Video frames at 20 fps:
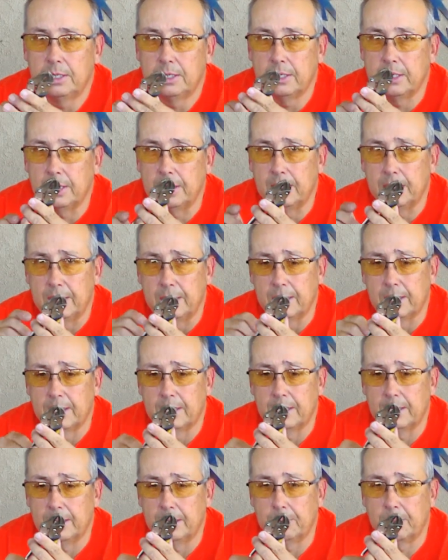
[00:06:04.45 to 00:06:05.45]
And
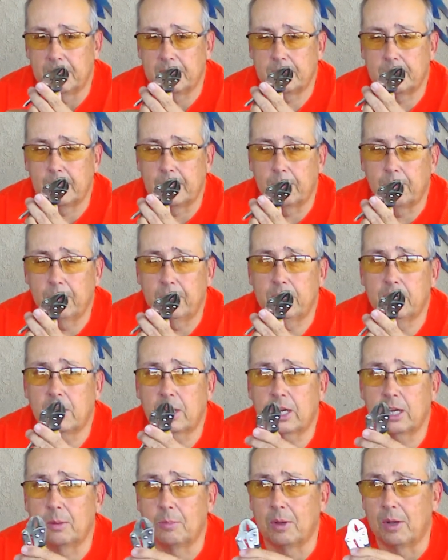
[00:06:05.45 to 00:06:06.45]
you might say, like, what are you
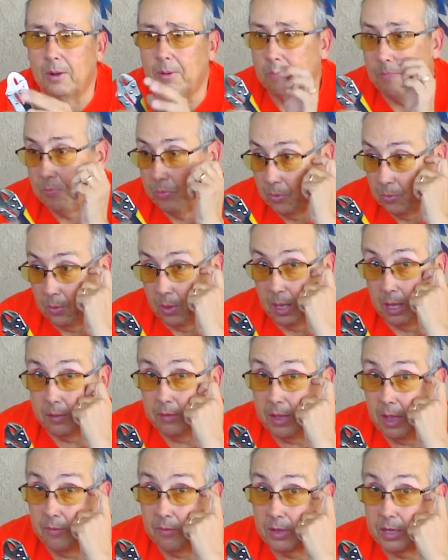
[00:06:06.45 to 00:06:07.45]
talking about? Well, I
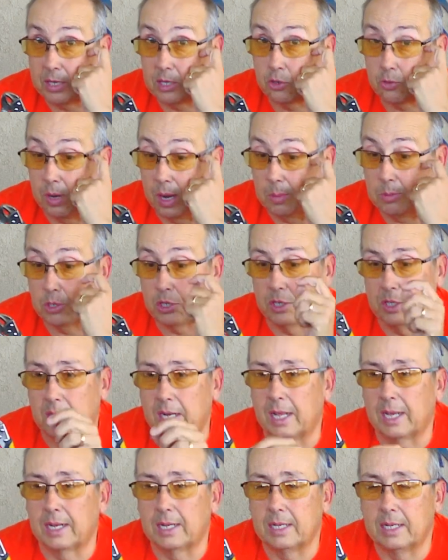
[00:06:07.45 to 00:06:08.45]
have a contraption that
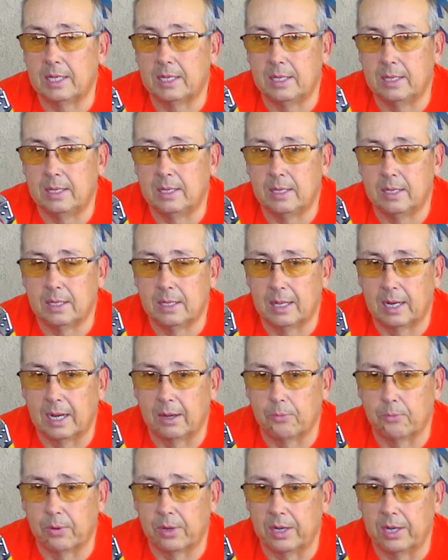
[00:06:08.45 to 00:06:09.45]
I
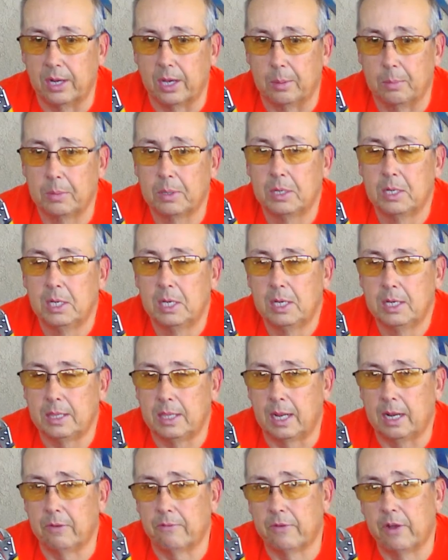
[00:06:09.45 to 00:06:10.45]
rigged up
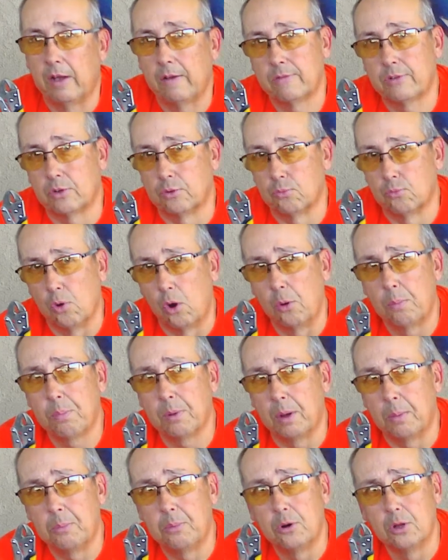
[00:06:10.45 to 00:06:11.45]
that involves a rope,
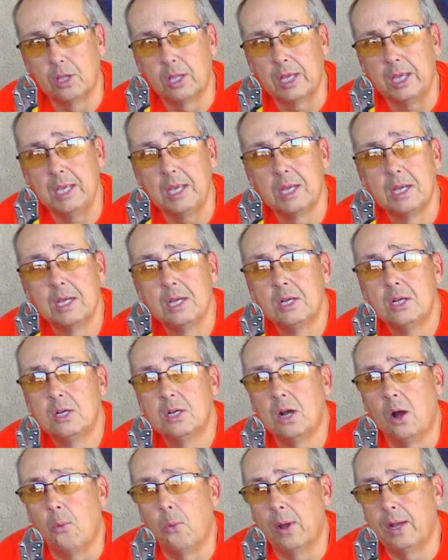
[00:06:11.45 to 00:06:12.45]
a pulley,
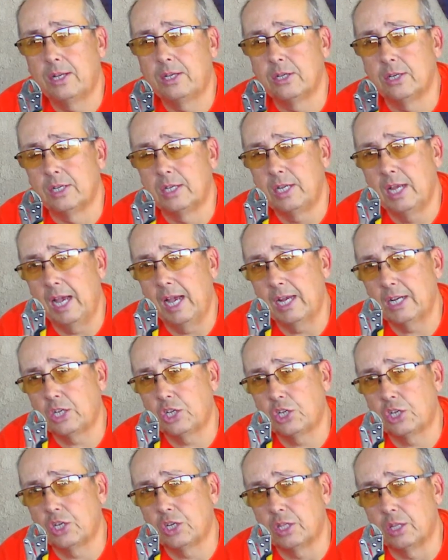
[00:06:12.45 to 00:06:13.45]
a way to
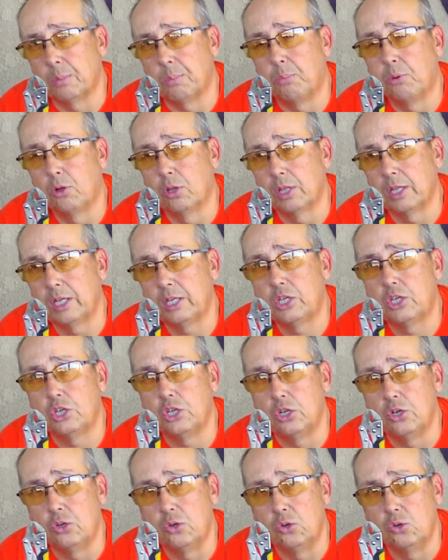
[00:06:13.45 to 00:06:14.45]
attach the pulley
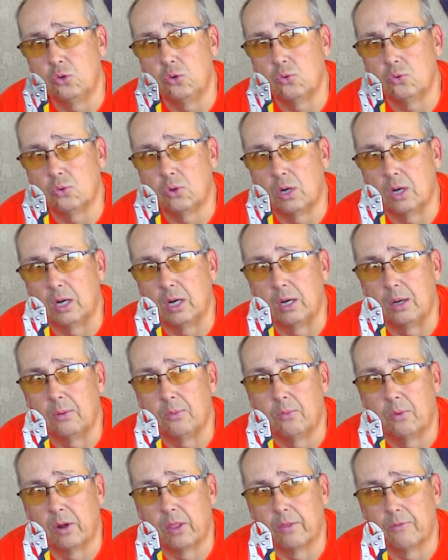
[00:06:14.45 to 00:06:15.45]
to
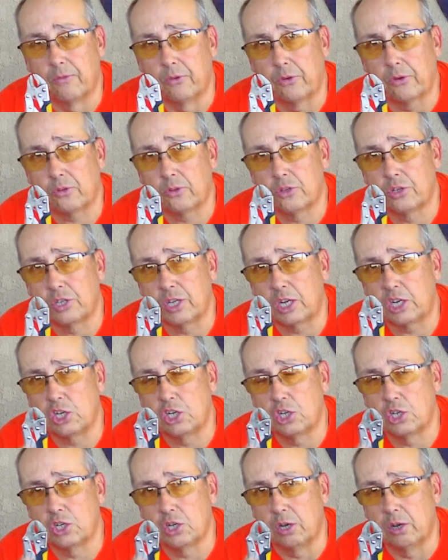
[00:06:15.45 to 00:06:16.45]
one of the vertical
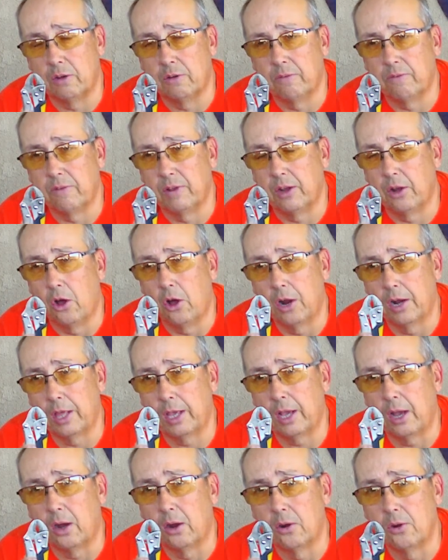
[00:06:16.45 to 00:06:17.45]
sections of an
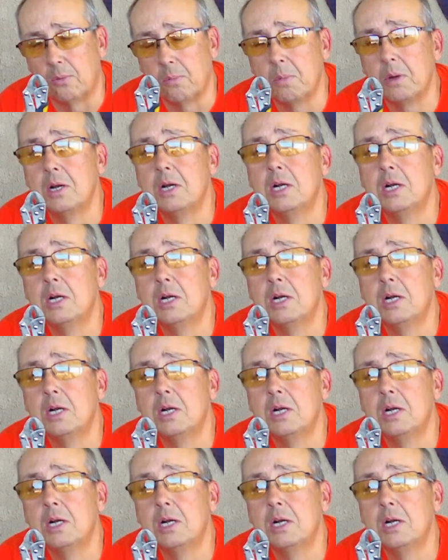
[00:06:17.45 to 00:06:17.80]
awning arm.